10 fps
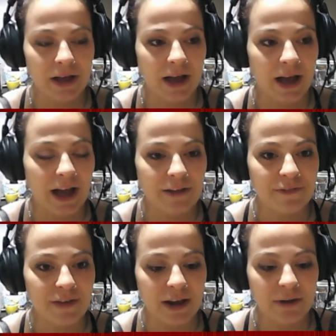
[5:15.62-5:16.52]
I
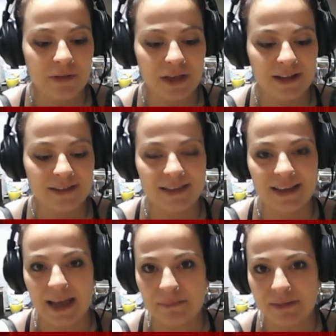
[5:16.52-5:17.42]
don't think it's the
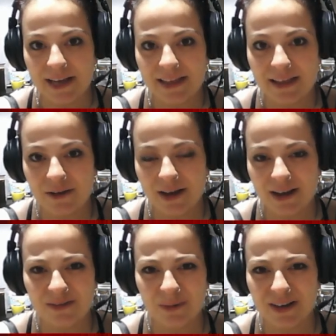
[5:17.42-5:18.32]
gameplay that you
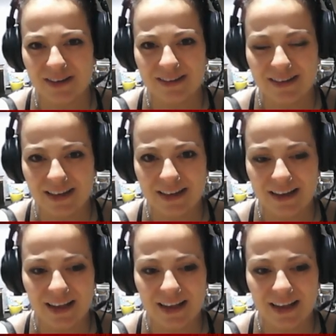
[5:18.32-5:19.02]
guys want to see.